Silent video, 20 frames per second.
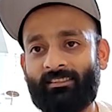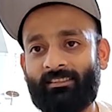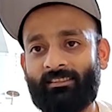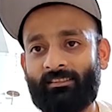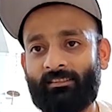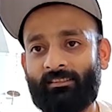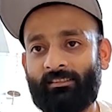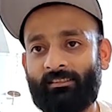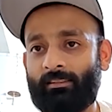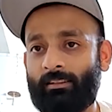
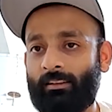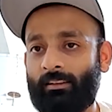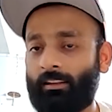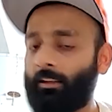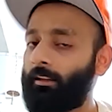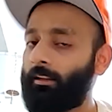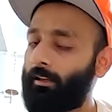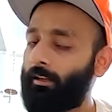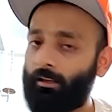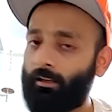
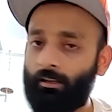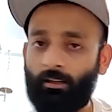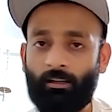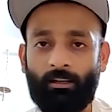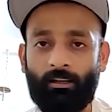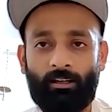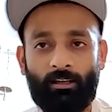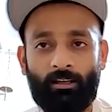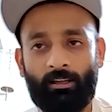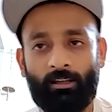
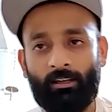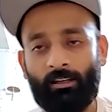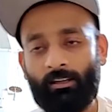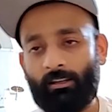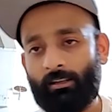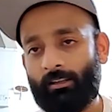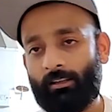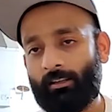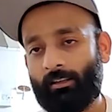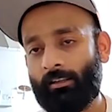
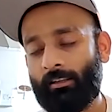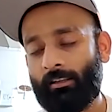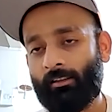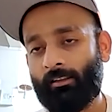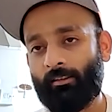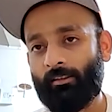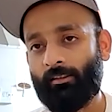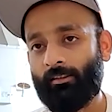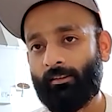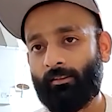
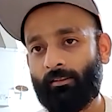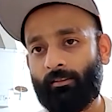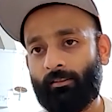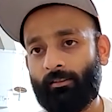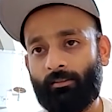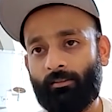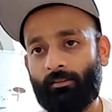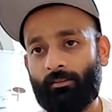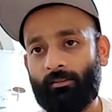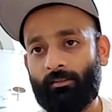
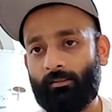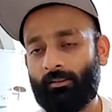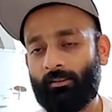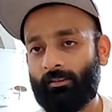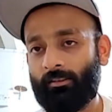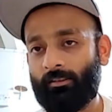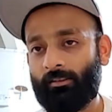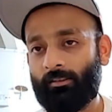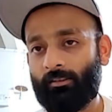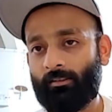The person shown says nothing.